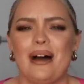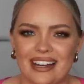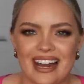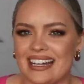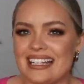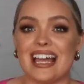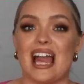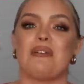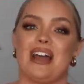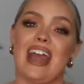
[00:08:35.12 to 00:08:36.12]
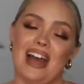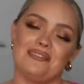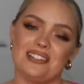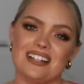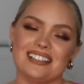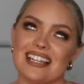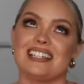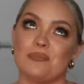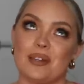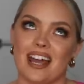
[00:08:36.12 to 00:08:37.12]
but anytime I have looked,
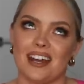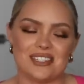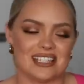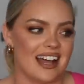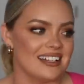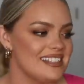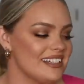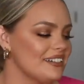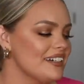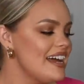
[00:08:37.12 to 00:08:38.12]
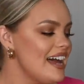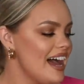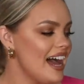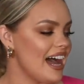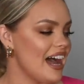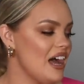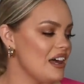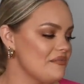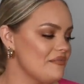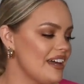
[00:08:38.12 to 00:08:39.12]
it's been out of stock. So
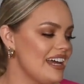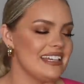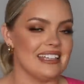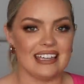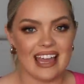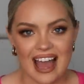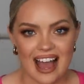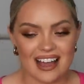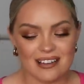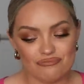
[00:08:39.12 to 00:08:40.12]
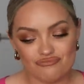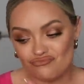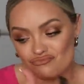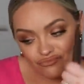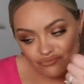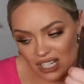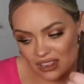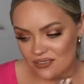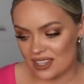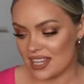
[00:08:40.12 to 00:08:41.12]
um, yeah loving